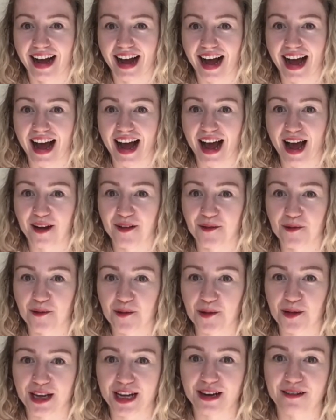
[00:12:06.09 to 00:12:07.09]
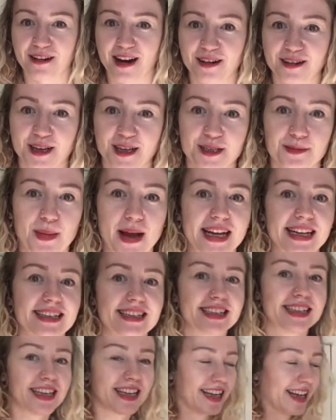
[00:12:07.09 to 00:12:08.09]
And walking around our
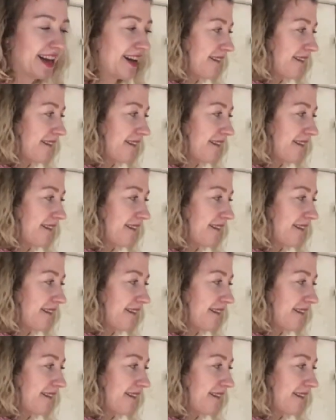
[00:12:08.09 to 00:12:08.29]
space.